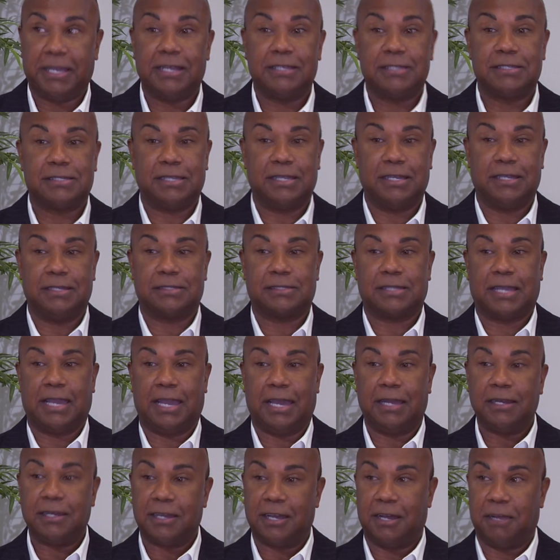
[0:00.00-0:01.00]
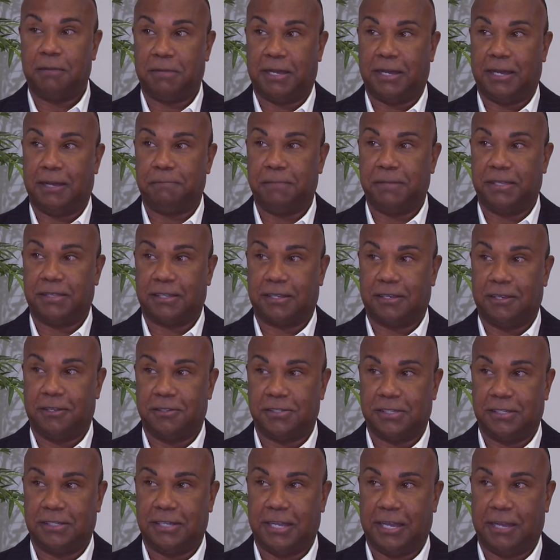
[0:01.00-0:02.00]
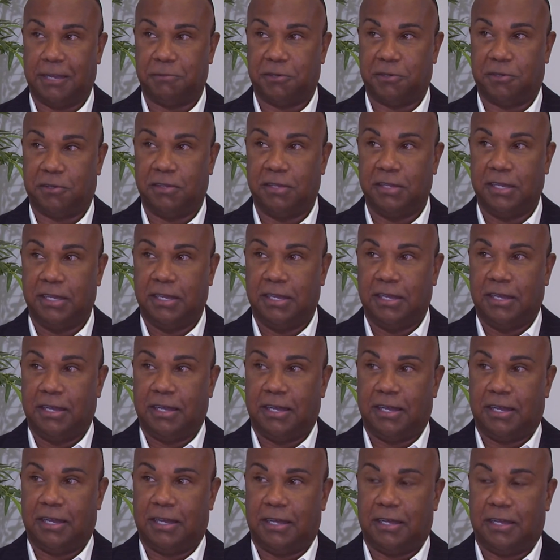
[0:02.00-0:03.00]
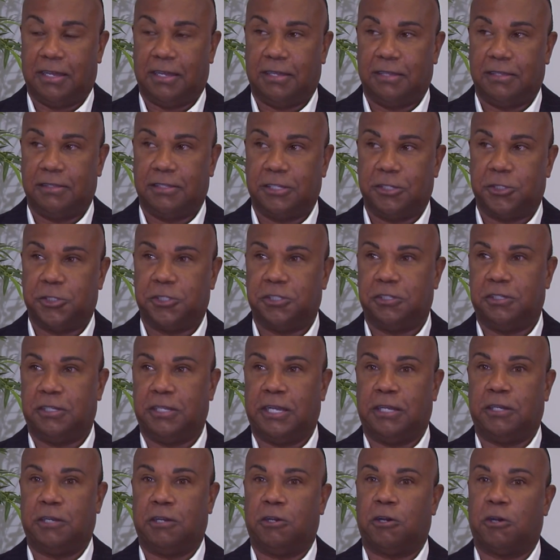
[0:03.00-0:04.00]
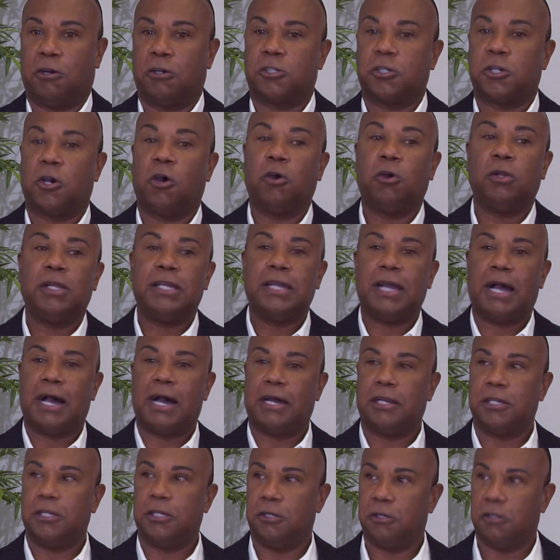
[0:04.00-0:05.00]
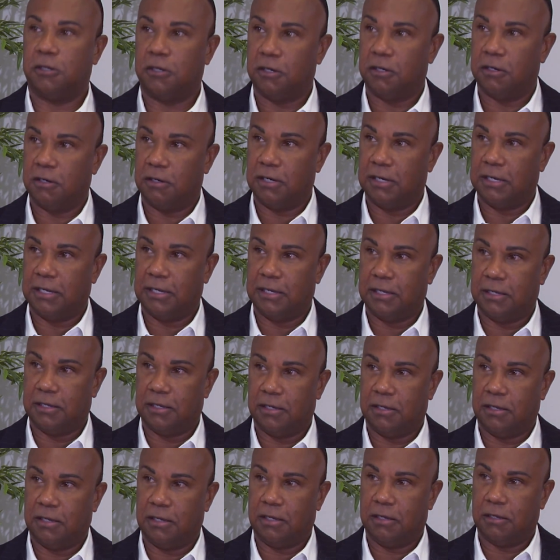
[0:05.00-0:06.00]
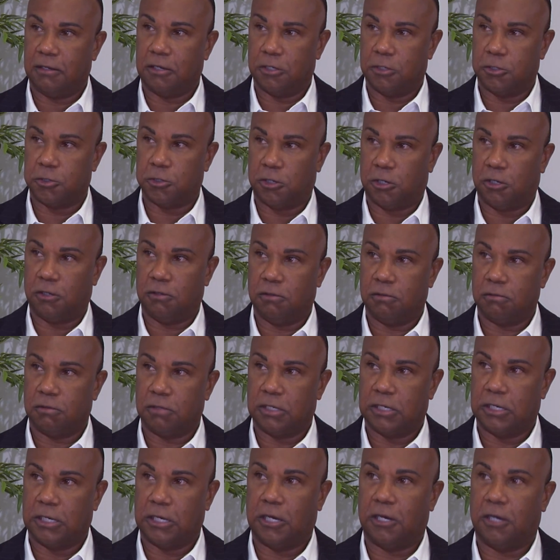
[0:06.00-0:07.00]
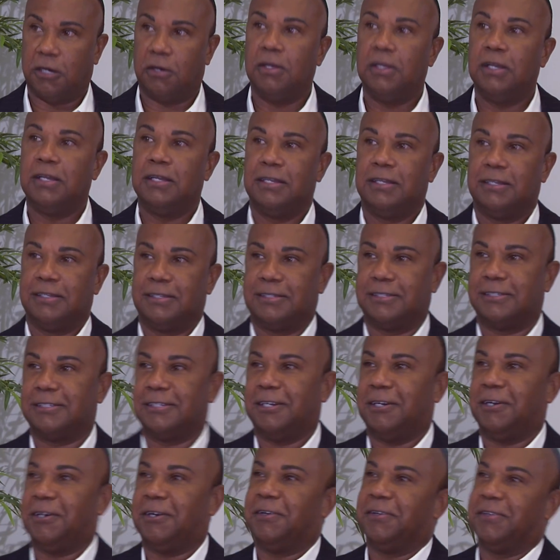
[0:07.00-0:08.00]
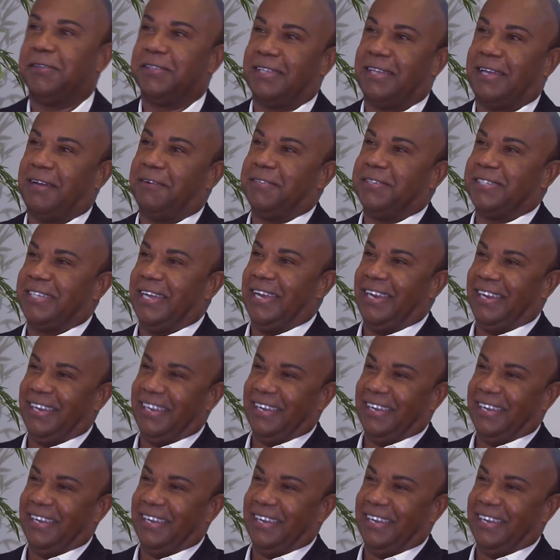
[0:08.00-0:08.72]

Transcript: Because things can come up at the closing table that are totally out of your control. So that was.